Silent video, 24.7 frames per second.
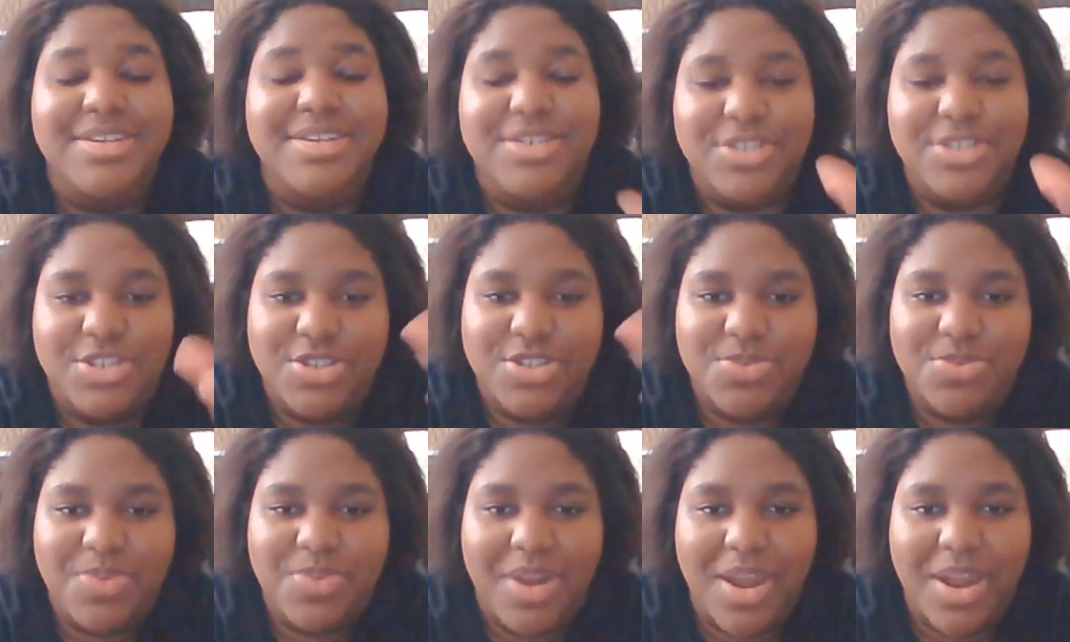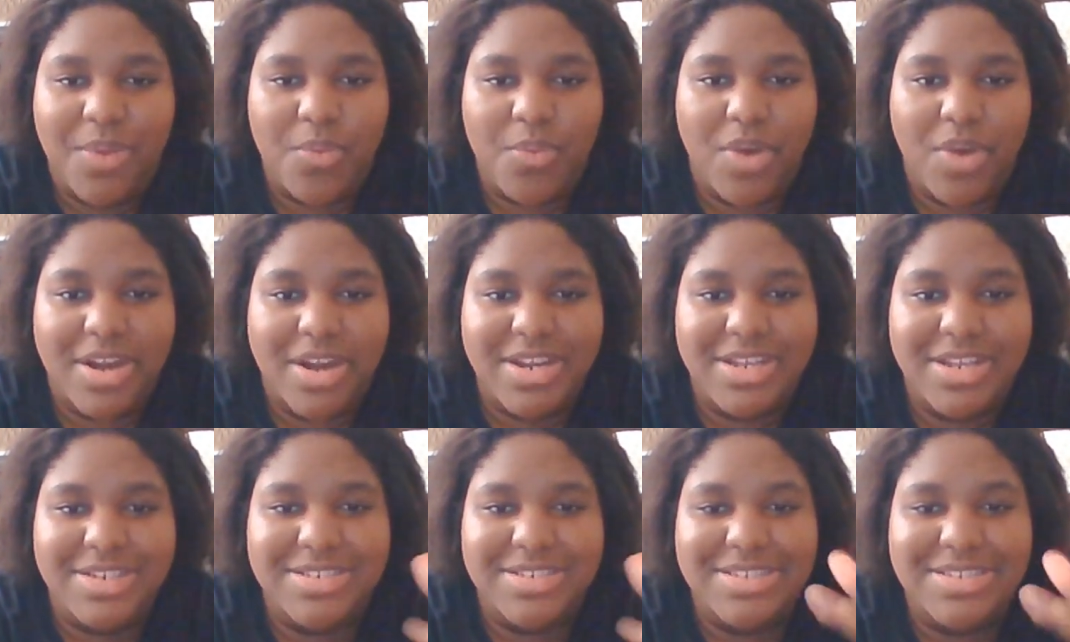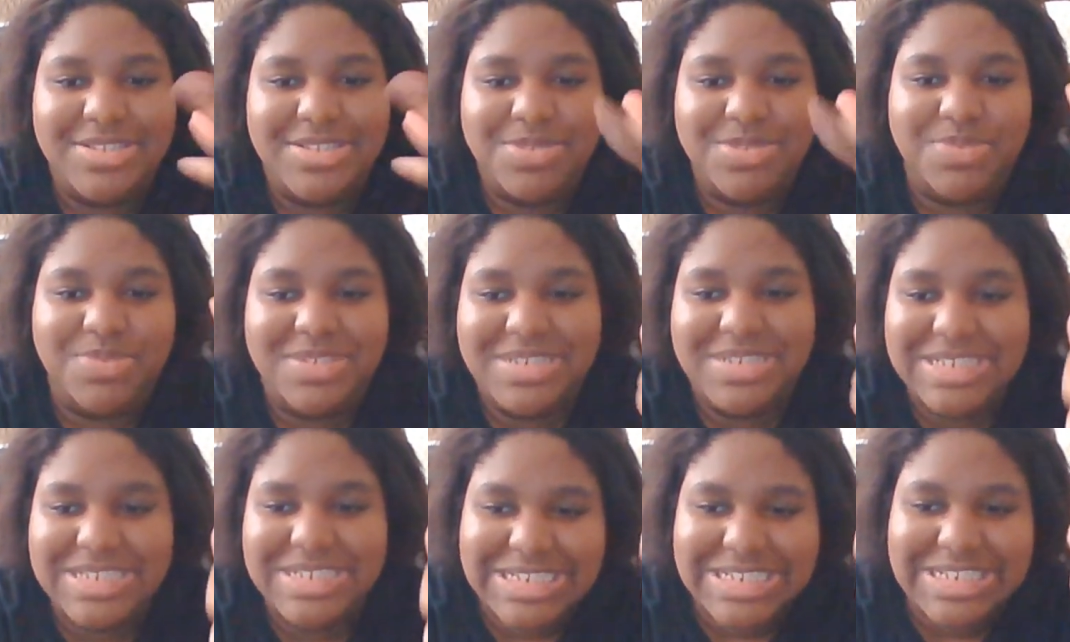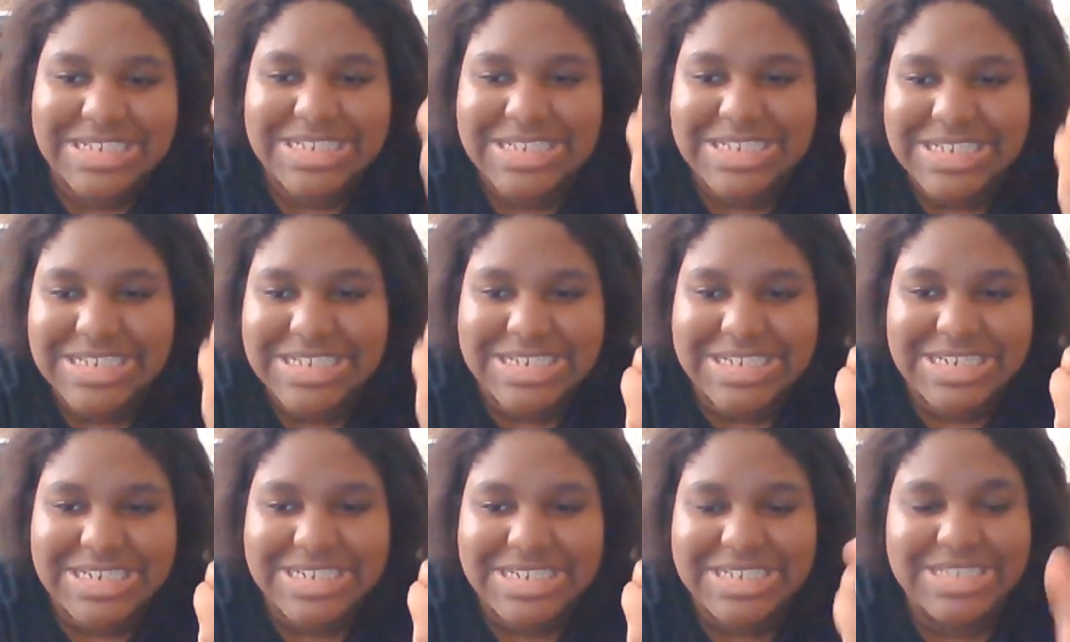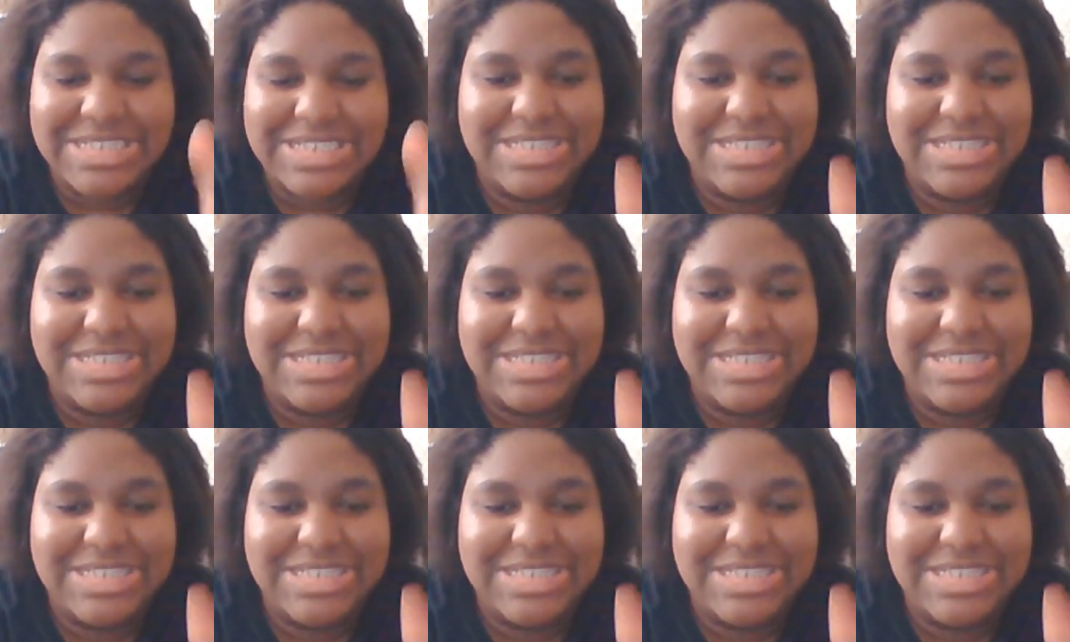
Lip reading: This is what I wanted. This is what... Yes!